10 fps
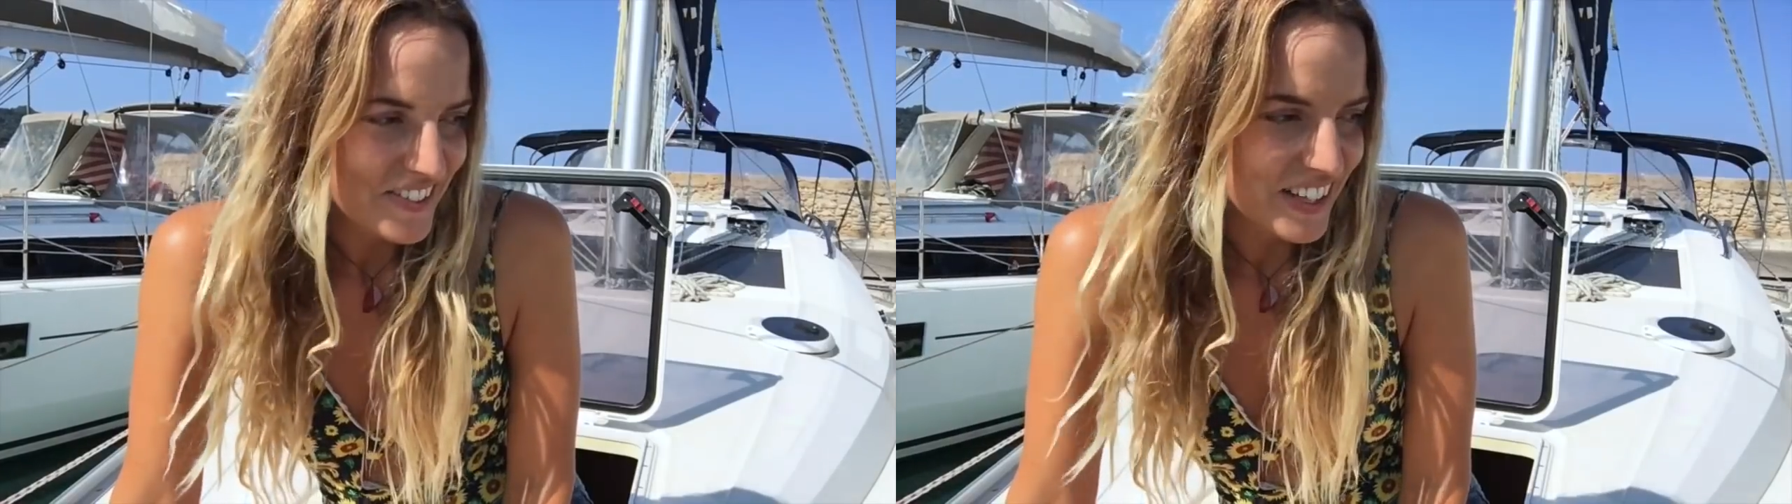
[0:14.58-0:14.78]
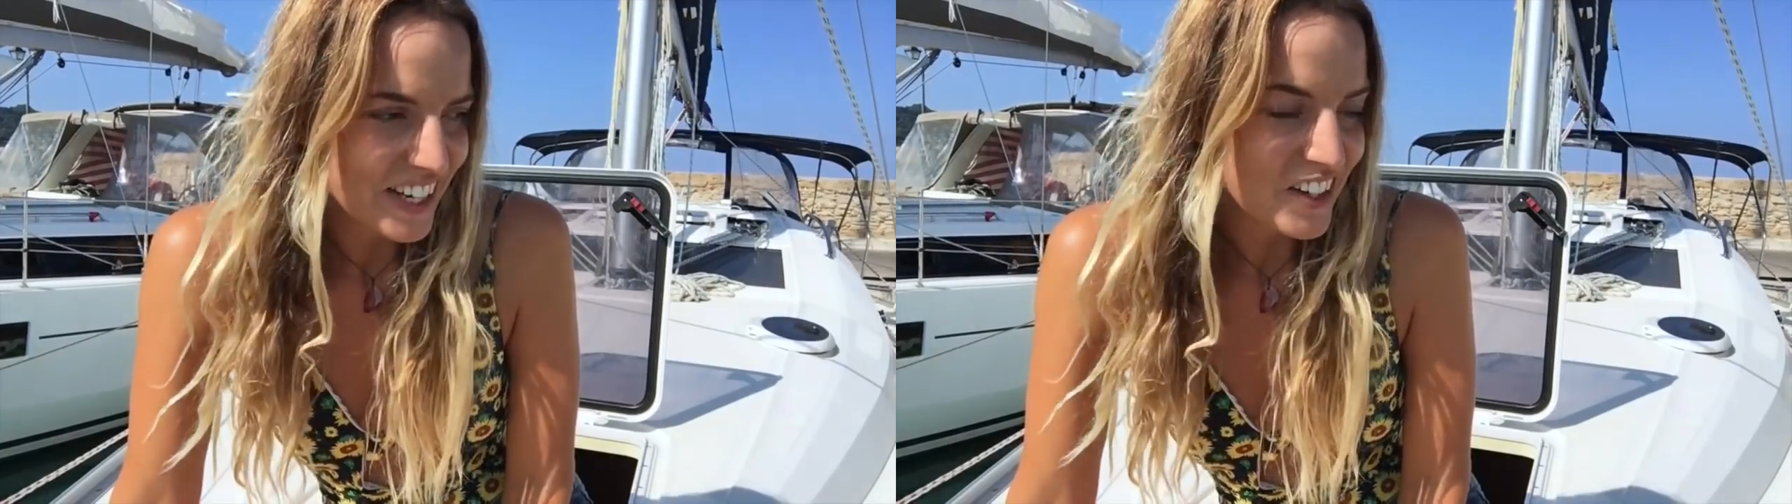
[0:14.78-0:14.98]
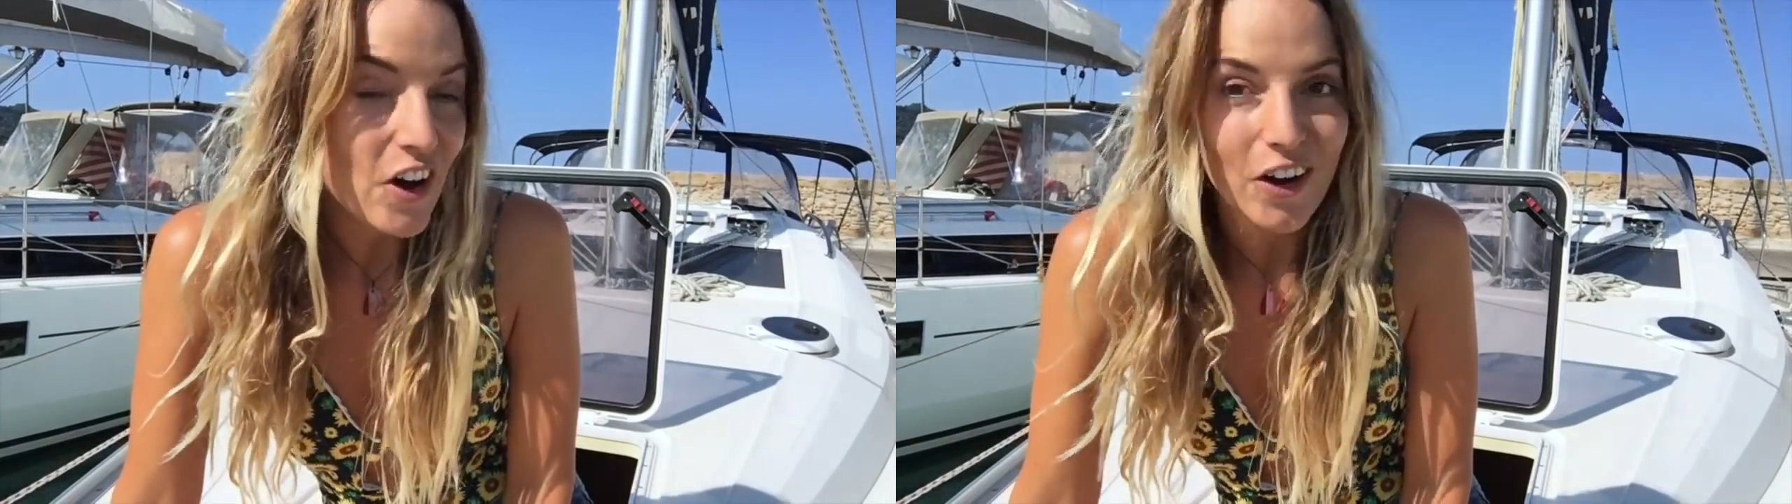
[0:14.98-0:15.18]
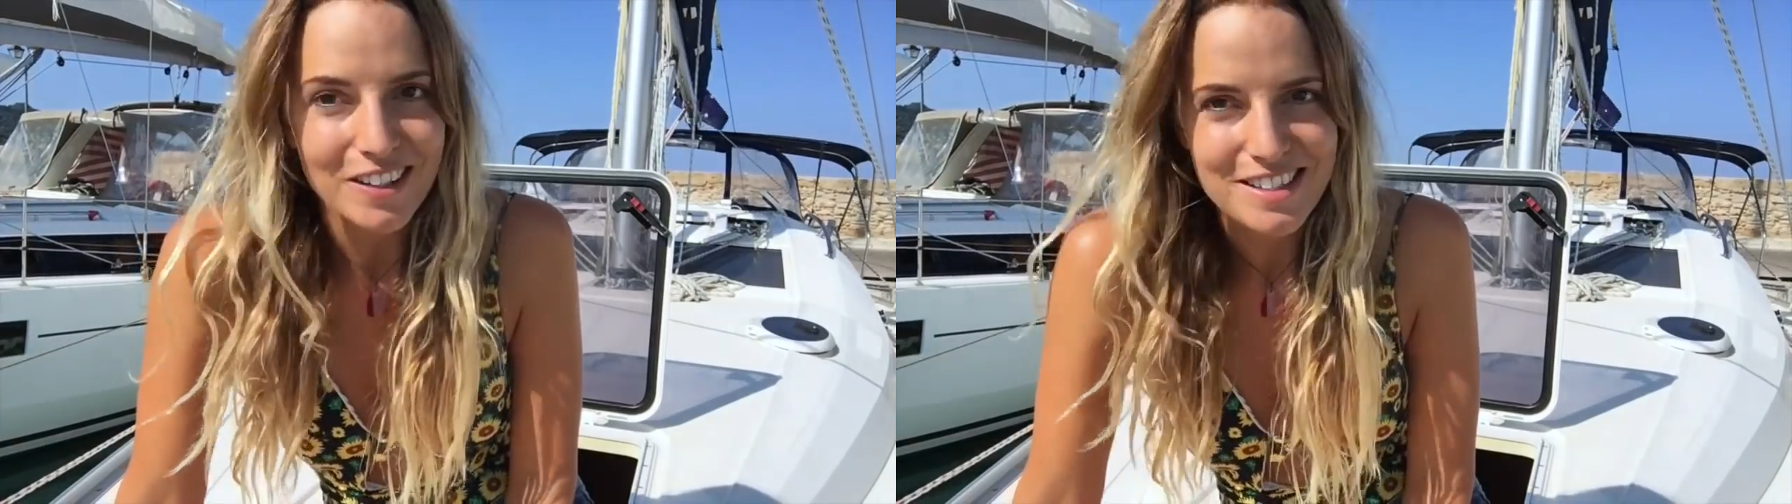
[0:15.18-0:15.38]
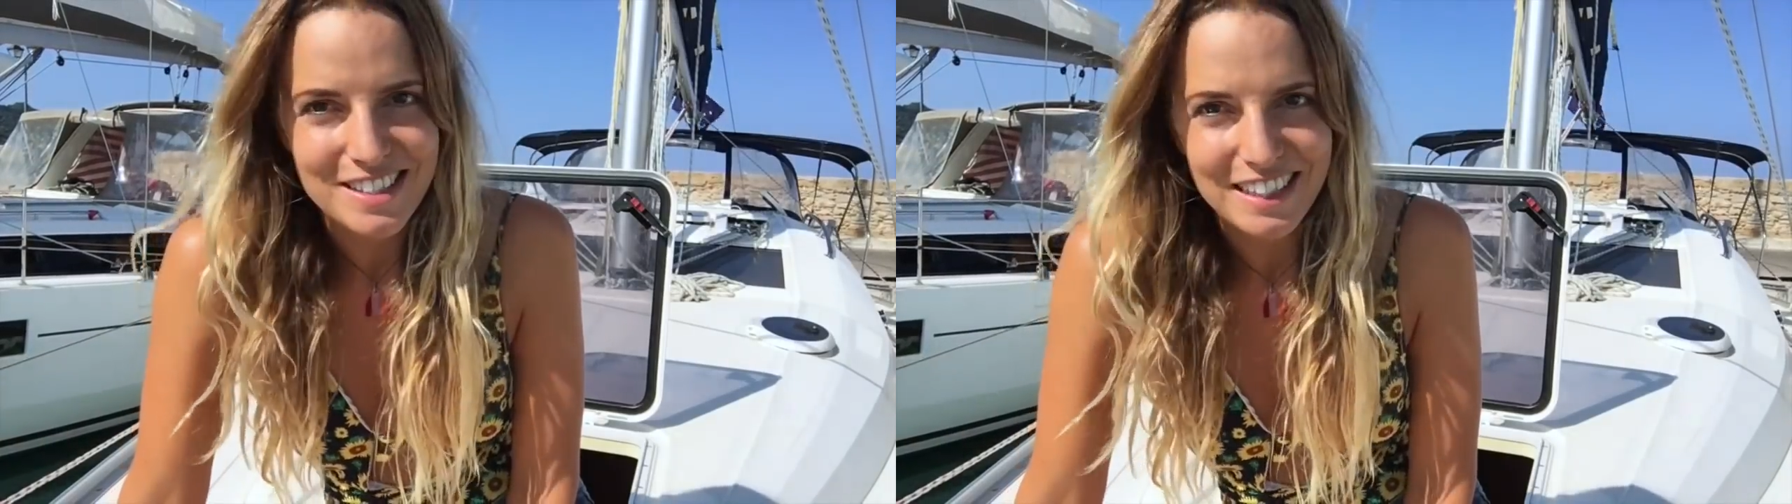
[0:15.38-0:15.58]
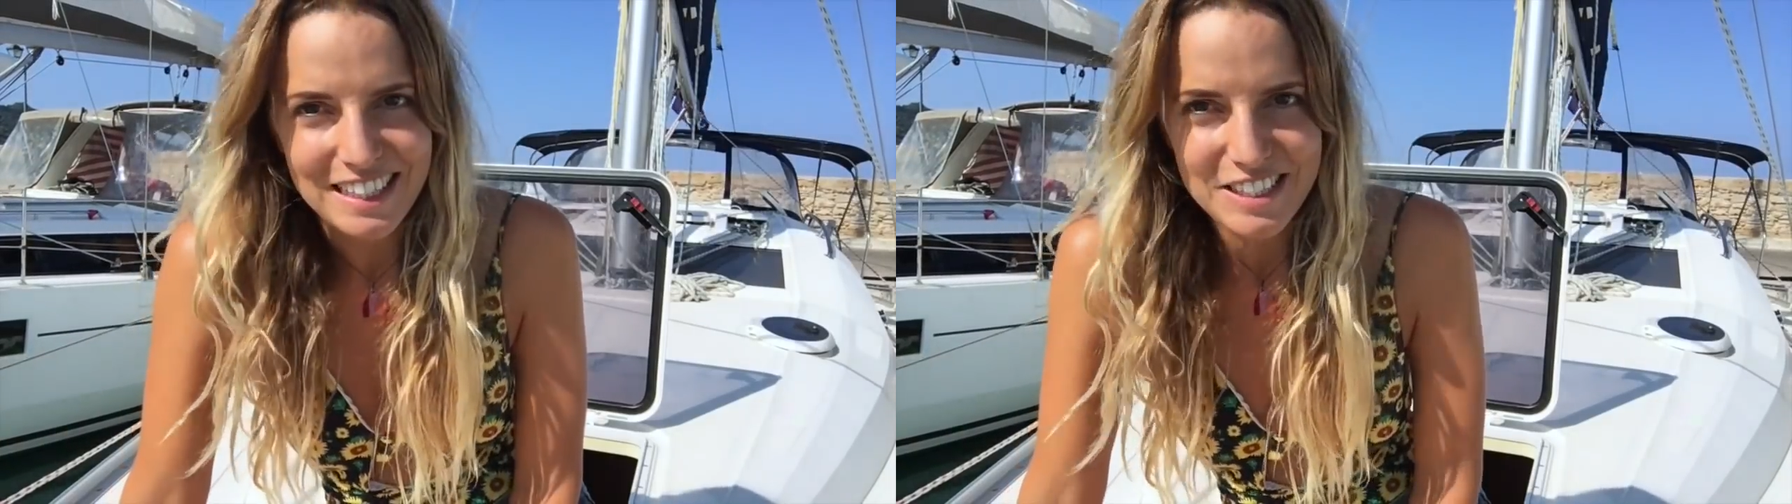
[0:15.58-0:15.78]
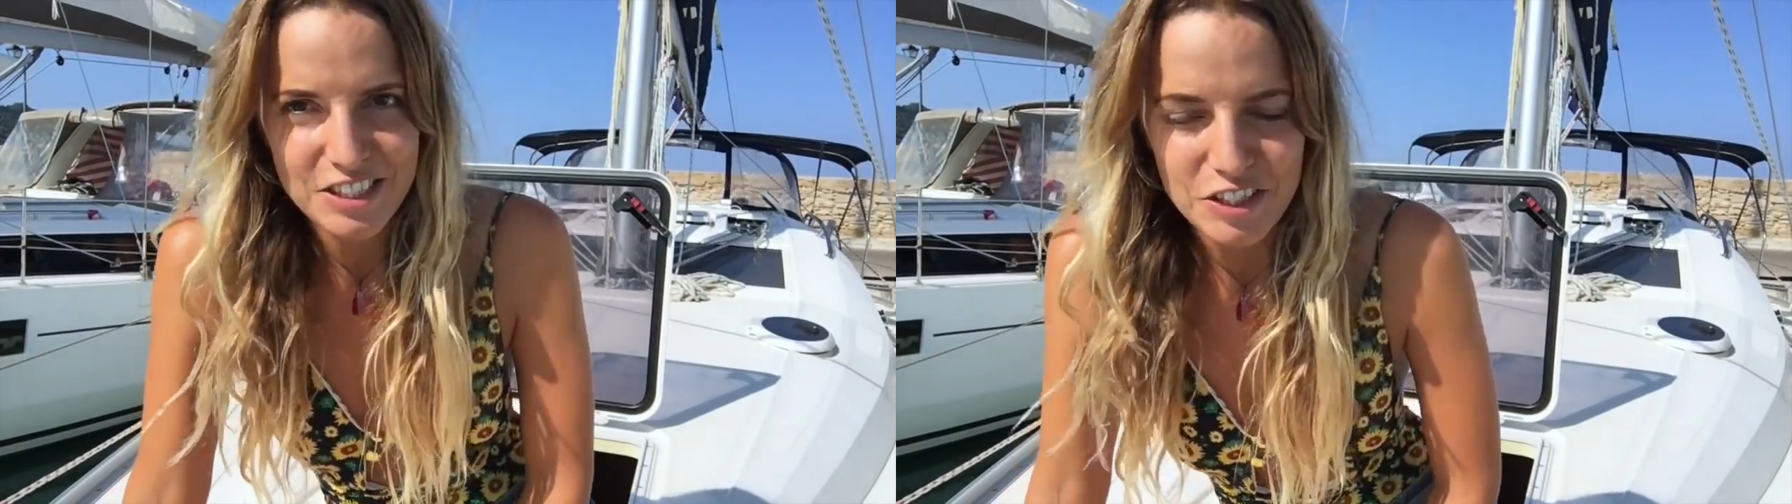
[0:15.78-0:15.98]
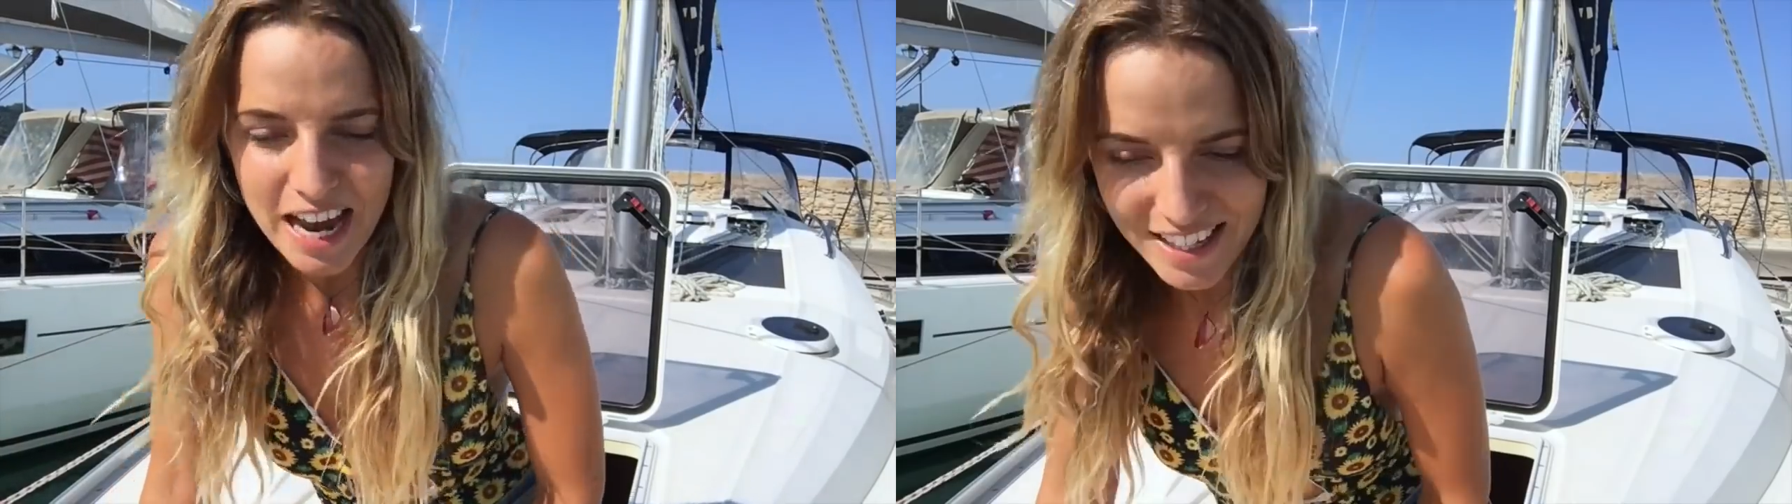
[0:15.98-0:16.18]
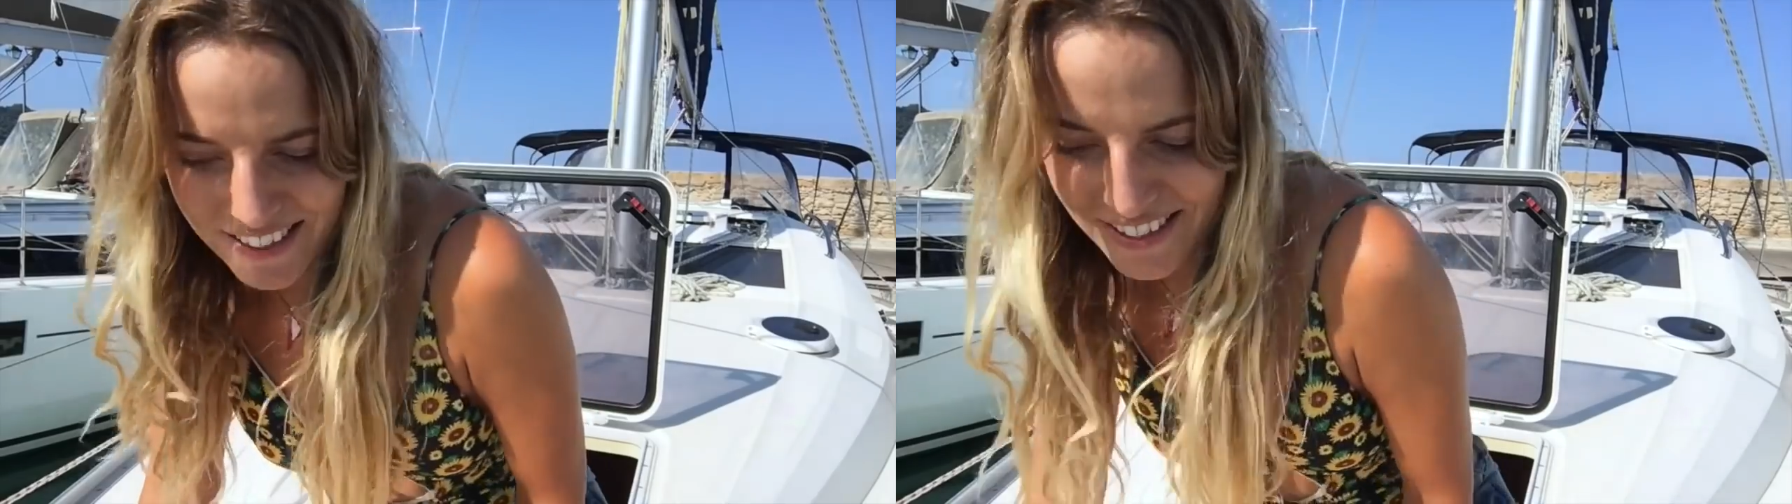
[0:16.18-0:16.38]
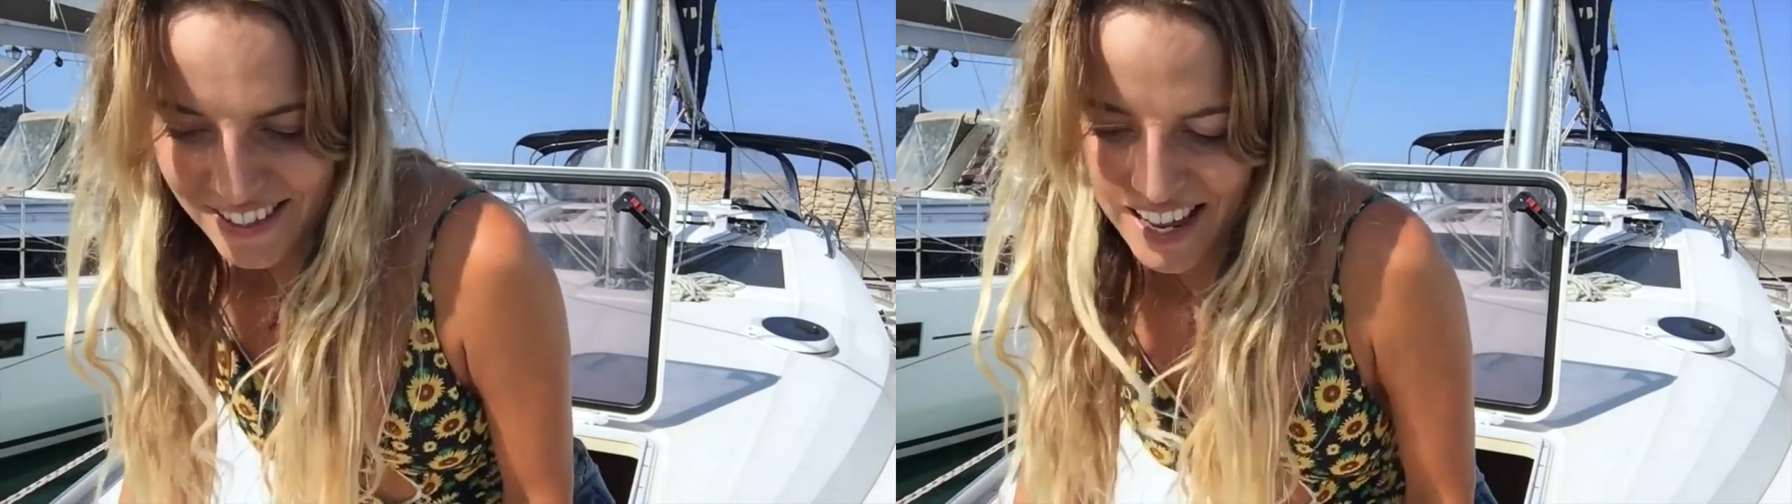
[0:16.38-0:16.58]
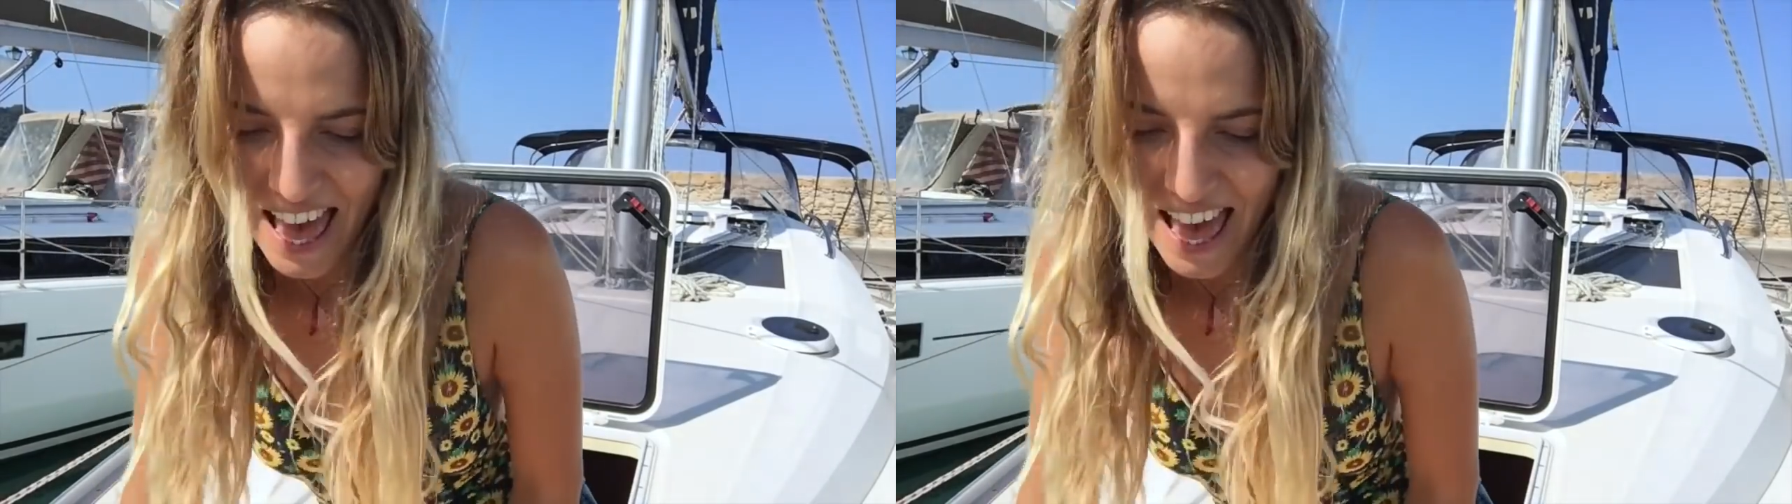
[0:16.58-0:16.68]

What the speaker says: We are constantly stressed,